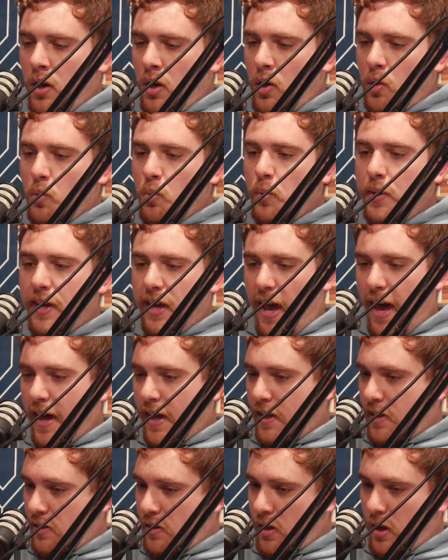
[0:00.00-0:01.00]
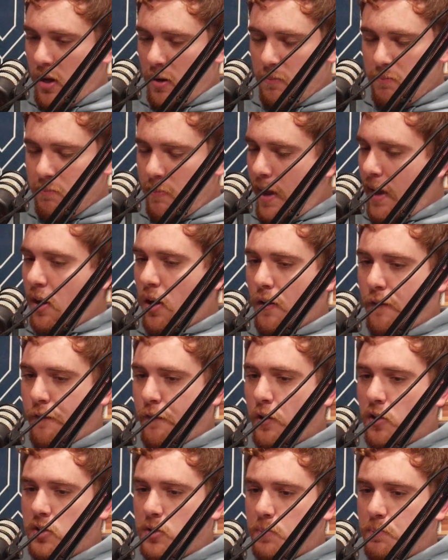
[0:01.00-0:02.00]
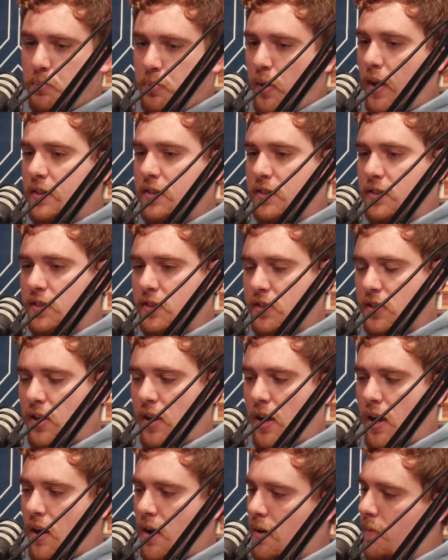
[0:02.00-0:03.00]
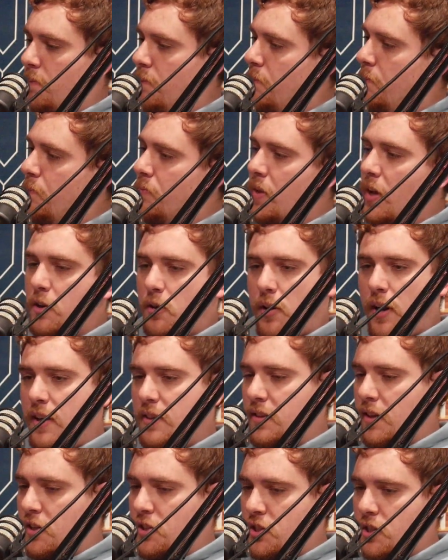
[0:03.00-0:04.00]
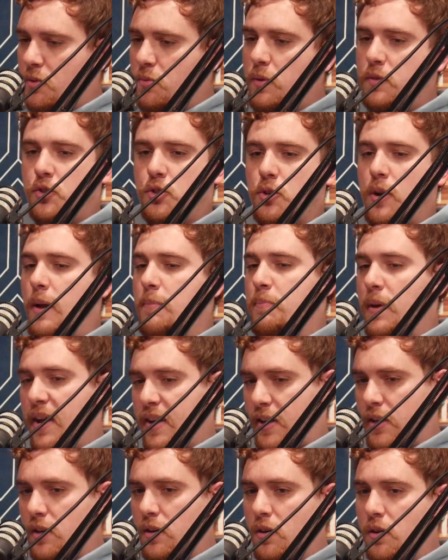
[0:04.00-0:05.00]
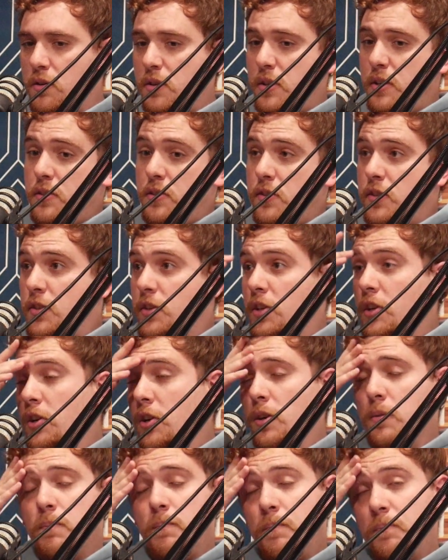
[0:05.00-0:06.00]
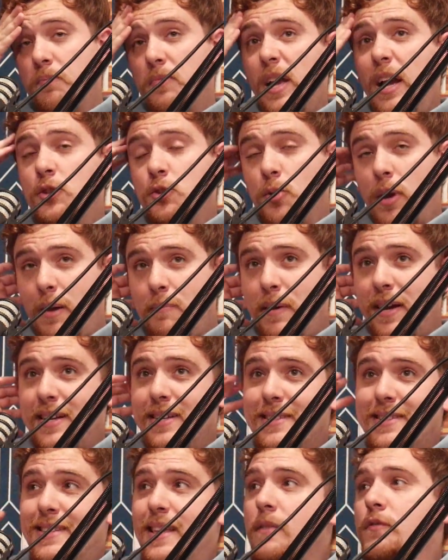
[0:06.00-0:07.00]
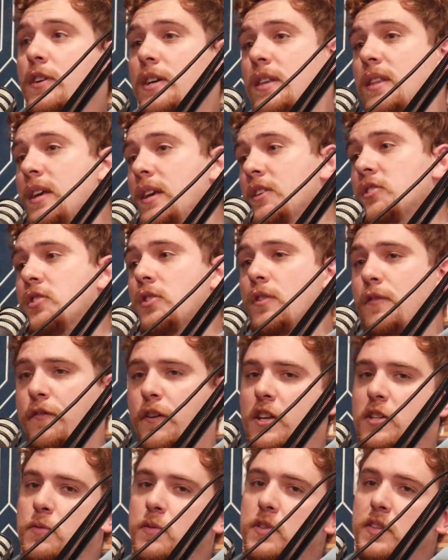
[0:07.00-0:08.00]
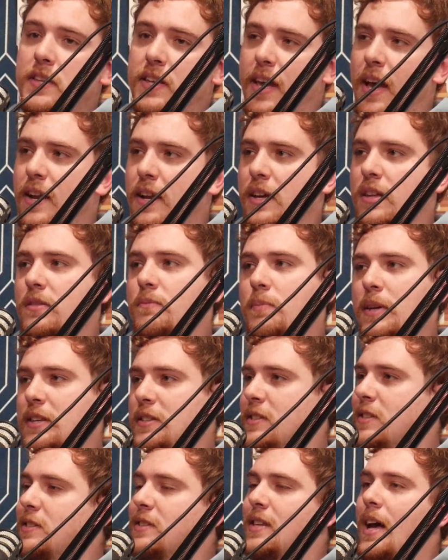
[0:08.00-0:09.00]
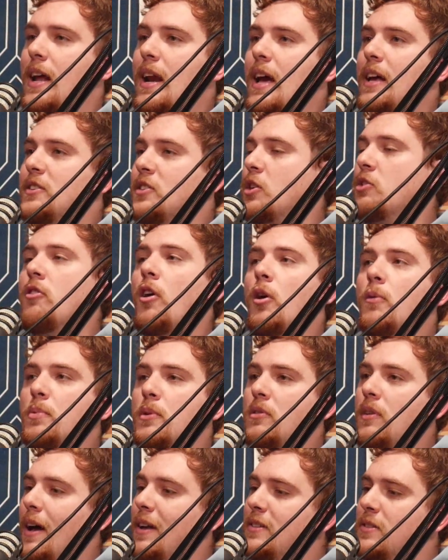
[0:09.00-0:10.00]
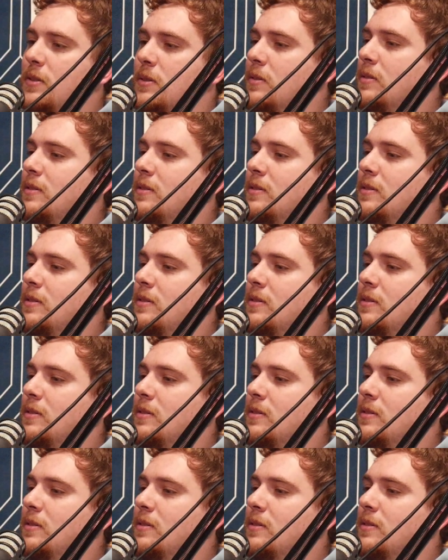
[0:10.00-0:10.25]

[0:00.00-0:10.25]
we had made our first press accreditation with Tribeca earlier this year. And Tribeca is definitely an easier festival to get in because it's not as global as